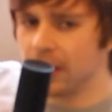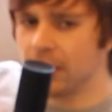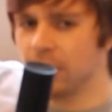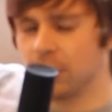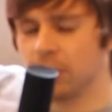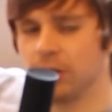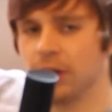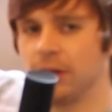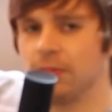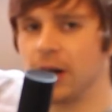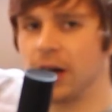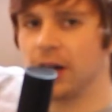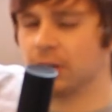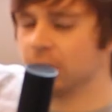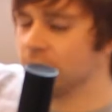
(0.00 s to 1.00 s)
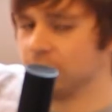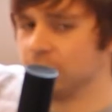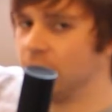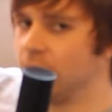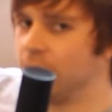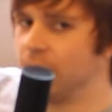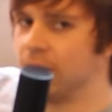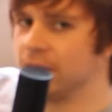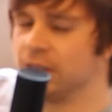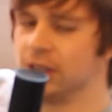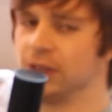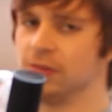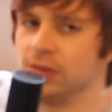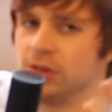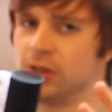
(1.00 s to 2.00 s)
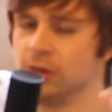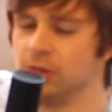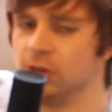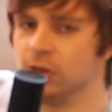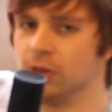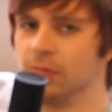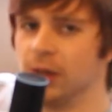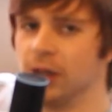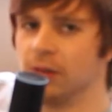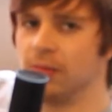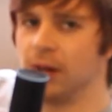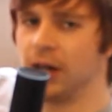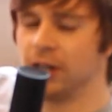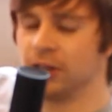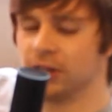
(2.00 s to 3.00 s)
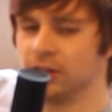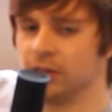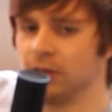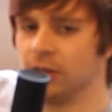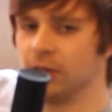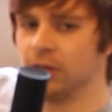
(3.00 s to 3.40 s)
3 bars, well 4 bars even, 2 dumbbell bars that went